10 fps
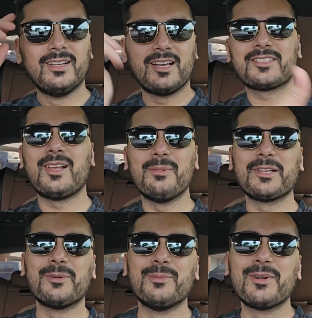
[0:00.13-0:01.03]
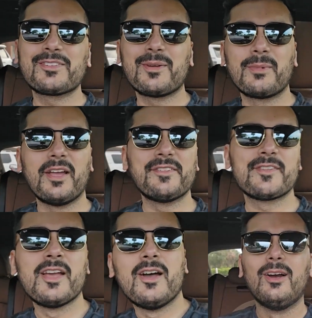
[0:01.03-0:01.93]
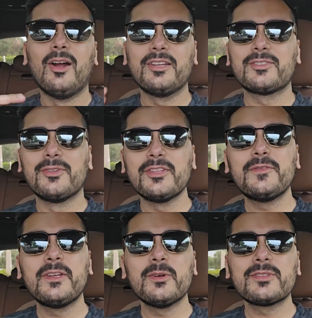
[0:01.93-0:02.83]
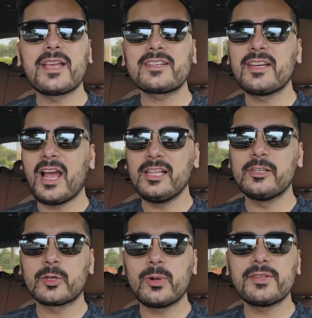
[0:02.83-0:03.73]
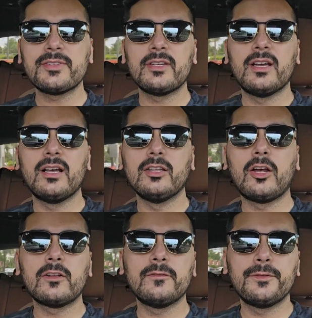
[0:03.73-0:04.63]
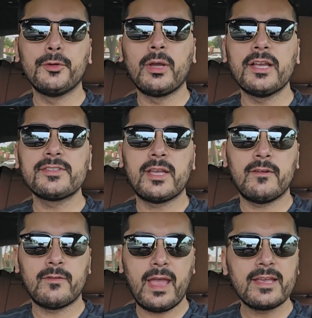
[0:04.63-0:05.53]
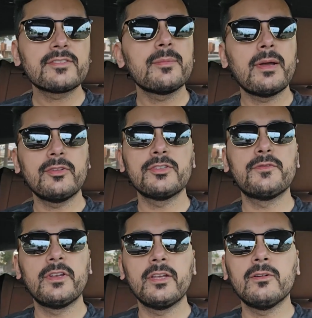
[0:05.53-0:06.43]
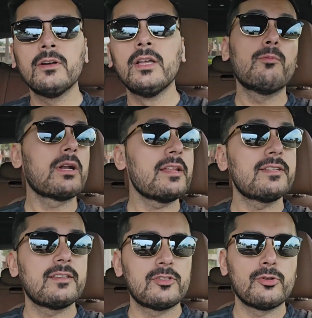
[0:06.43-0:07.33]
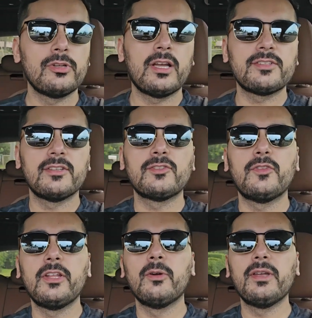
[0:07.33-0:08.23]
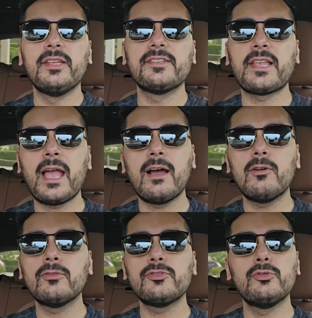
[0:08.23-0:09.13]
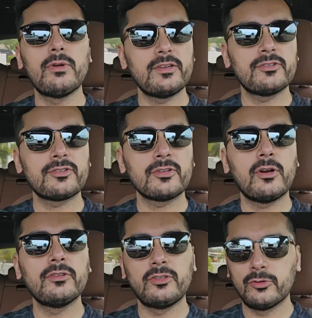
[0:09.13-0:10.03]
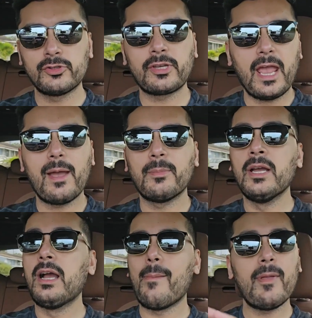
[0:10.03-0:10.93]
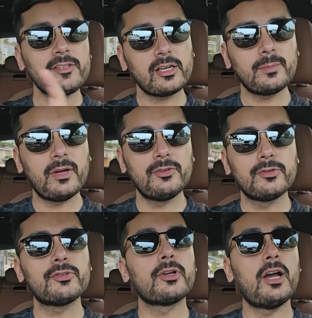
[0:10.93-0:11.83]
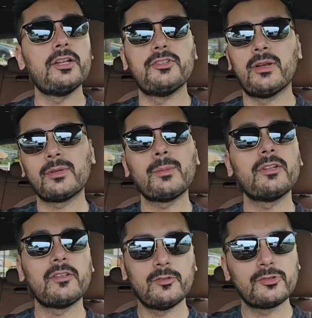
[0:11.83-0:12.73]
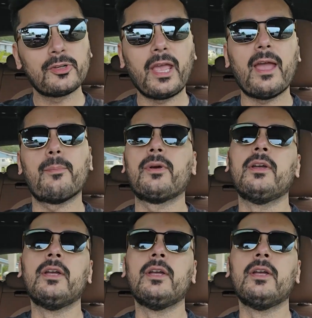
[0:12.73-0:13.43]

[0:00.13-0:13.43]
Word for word: Assalamualaikum, what's up guys? Alright, so this video is actually highly requested. A lot of you guys have asked about this video, and what I intend to show you guys in this video is how to register on the Nusuk app. I'm not talking about Nusuk Hajj, I'm talking about the Nusuk app.